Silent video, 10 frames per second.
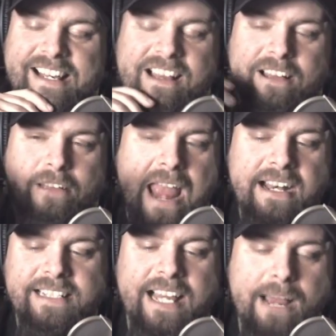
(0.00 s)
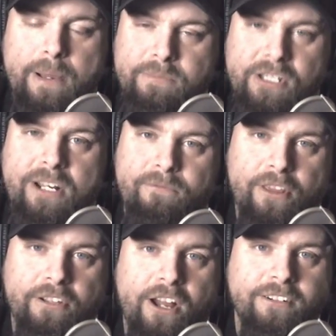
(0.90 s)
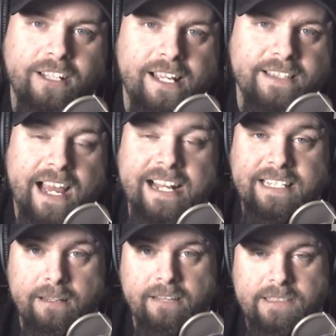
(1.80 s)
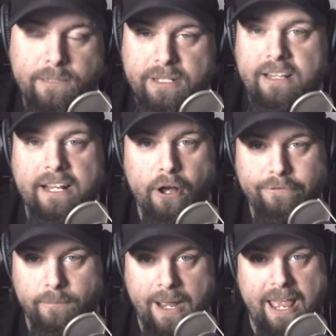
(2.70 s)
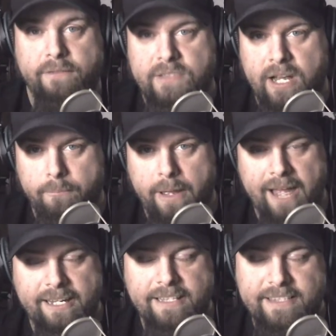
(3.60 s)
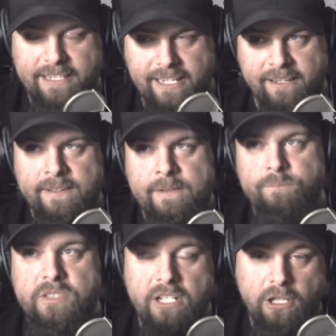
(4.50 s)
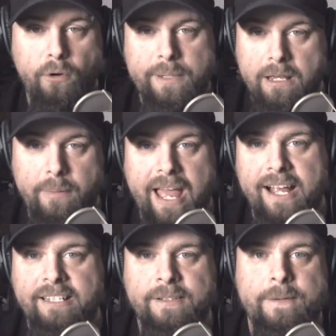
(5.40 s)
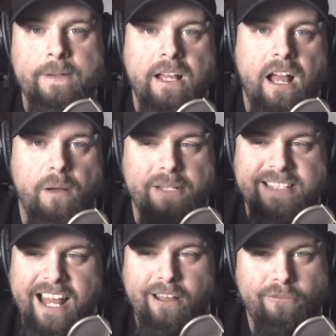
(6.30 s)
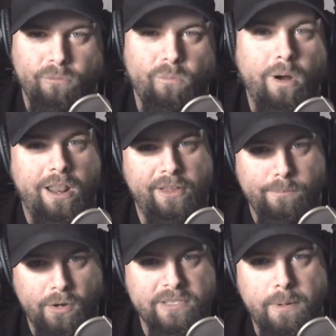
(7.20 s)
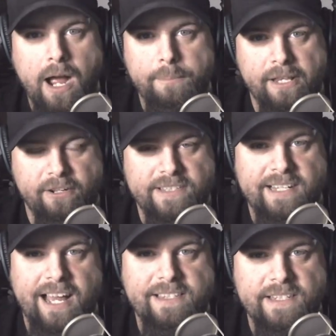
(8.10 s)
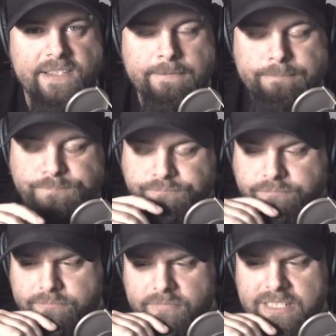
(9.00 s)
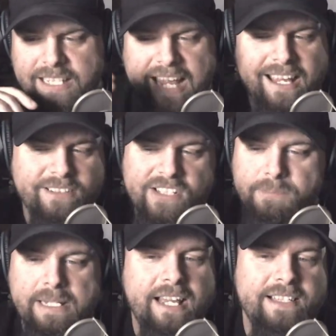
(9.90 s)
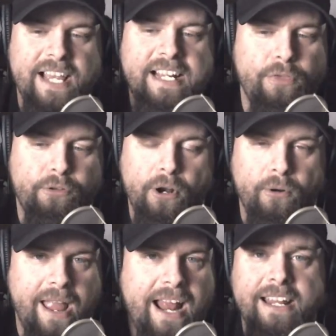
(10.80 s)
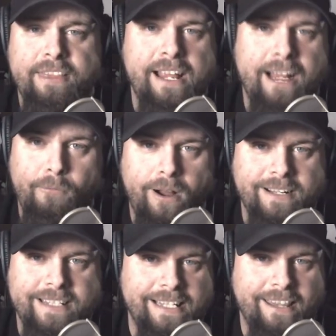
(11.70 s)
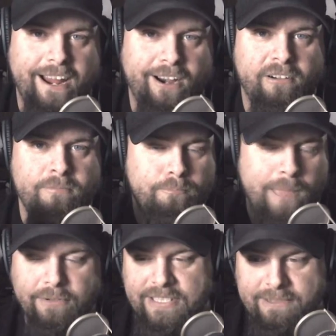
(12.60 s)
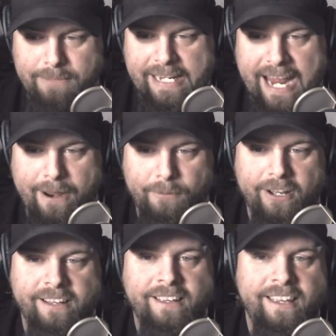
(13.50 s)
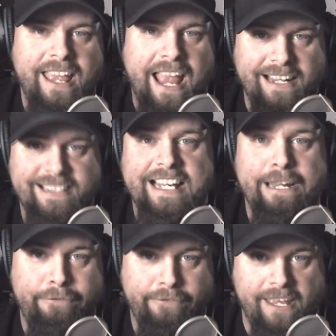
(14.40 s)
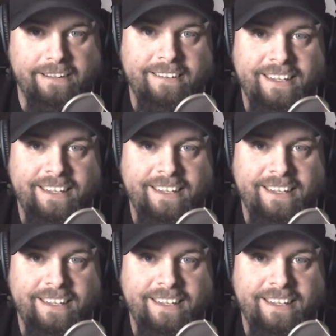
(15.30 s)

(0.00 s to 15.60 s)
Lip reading: anytime I'm shooting with a long lens, I typically go for my f-stop bag. It's the tilapia bag. It's kind of one of their most popular sizes. And just because I can throw anything I want in there, mounted to my camera, and it's going to fit.